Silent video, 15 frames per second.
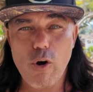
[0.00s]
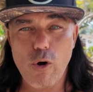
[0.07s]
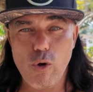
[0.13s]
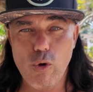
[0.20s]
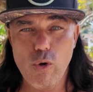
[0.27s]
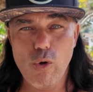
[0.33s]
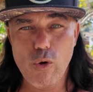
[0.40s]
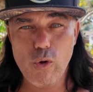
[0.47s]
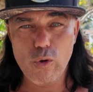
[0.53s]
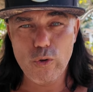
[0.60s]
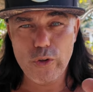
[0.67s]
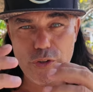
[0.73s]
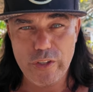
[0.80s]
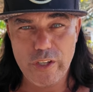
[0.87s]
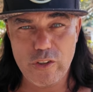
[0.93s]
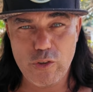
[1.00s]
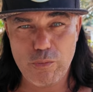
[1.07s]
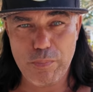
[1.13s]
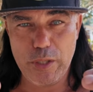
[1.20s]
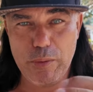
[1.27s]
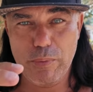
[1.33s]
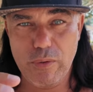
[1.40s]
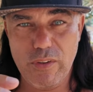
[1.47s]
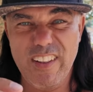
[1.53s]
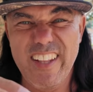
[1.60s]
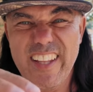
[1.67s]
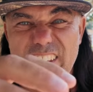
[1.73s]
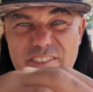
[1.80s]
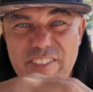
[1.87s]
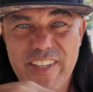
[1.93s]
all the Dutch people
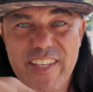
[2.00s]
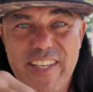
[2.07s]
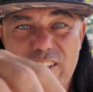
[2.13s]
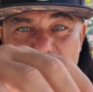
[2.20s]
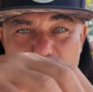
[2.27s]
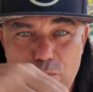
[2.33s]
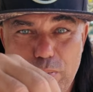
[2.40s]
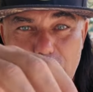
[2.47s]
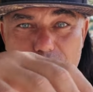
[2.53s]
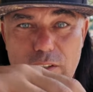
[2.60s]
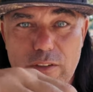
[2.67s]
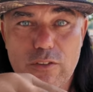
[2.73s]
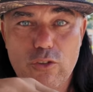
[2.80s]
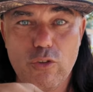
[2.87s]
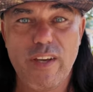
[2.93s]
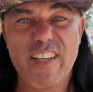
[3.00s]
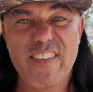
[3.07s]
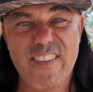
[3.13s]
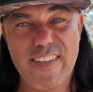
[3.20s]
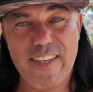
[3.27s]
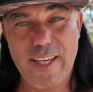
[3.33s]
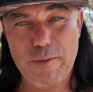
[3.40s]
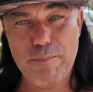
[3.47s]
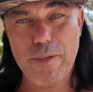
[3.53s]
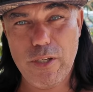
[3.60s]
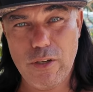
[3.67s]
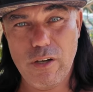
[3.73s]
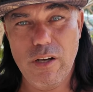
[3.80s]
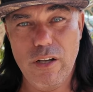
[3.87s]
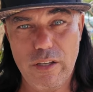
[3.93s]
living in Spain, so
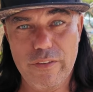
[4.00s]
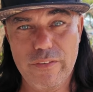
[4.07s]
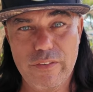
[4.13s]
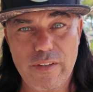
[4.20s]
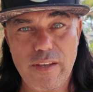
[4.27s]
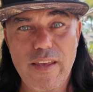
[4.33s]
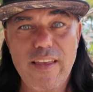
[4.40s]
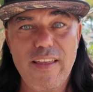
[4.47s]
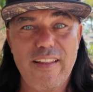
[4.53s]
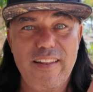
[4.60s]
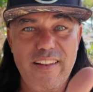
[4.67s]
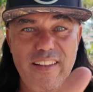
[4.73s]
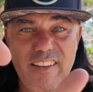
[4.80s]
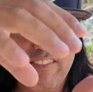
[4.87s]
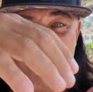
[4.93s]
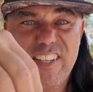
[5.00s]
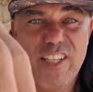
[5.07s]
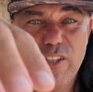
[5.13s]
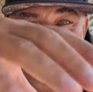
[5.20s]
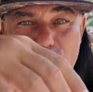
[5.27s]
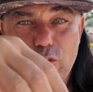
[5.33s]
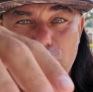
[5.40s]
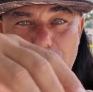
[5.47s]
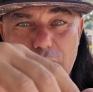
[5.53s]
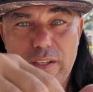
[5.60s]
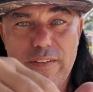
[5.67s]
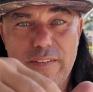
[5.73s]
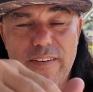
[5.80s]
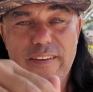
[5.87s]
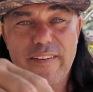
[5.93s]
escaping Holland, living here in
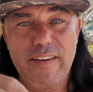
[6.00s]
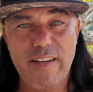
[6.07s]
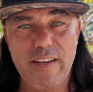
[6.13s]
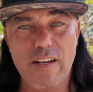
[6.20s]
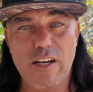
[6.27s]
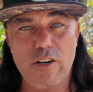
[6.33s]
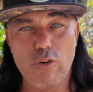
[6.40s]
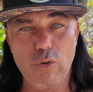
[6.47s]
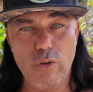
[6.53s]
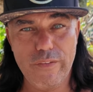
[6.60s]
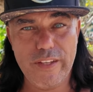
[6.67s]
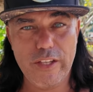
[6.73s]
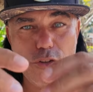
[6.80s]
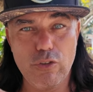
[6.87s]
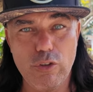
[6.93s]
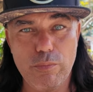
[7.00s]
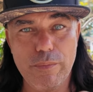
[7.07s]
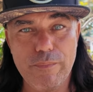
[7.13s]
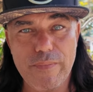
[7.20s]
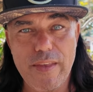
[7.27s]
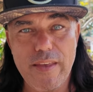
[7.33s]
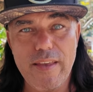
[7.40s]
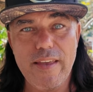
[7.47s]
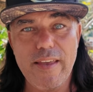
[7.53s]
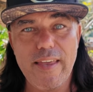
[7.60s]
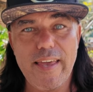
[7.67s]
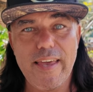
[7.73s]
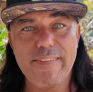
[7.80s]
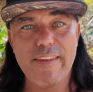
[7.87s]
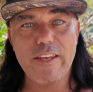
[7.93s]
Spain, are all in that group.
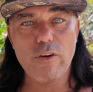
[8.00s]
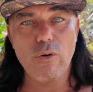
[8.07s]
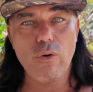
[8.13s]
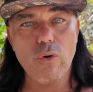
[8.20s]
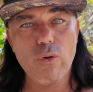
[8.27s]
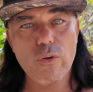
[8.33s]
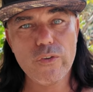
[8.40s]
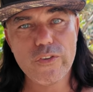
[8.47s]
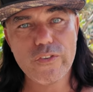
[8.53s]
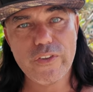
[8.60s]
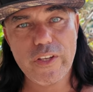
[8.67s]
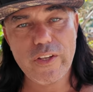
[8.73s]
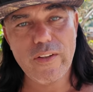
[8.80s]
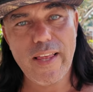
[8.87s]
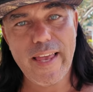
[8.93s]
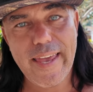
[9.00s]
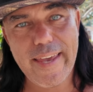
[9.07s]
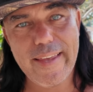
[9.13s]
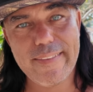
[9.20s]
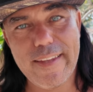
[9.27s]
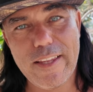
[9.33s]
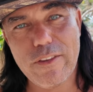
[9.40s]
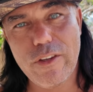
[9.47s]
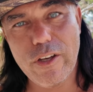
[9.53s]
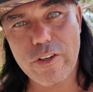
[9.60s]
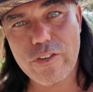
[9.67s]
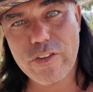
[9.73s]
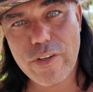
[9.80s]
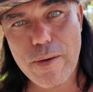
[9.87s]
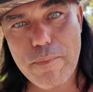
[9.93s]
And they all still had that
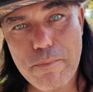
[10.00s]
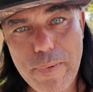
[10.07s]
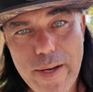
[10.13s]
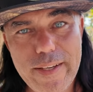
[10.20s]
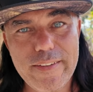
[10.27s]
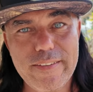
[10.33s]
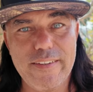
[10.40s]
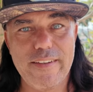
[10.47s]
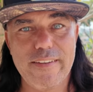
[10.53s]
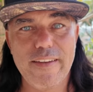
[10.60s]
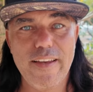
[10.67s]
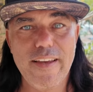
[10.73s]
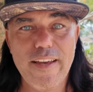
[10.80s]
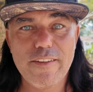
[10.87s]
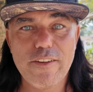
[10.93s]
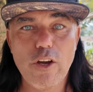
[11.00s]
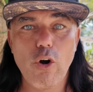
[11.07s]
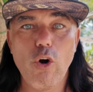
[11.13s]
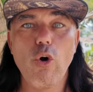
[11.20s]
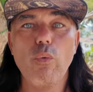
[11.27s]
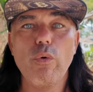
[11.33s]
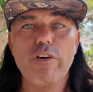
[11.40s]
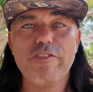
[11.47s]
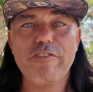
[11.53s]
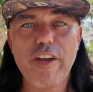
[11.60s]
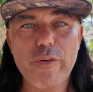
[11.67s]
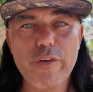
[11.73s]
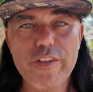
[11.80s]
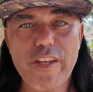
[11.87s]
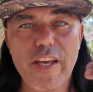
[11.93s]
Dutch mindset. They all were
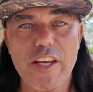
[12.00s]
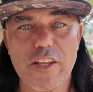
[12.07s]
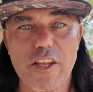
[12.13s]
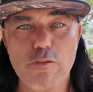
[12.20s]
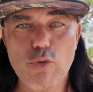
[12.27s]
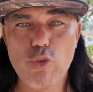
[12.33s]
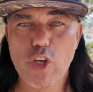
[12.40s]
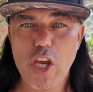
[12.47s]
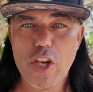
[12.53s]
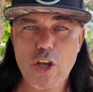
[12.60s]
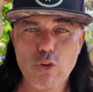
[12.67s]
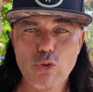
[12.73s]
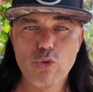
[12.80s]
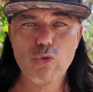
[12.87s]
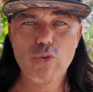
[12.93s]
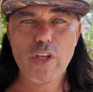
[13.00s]
very negative. You cannot do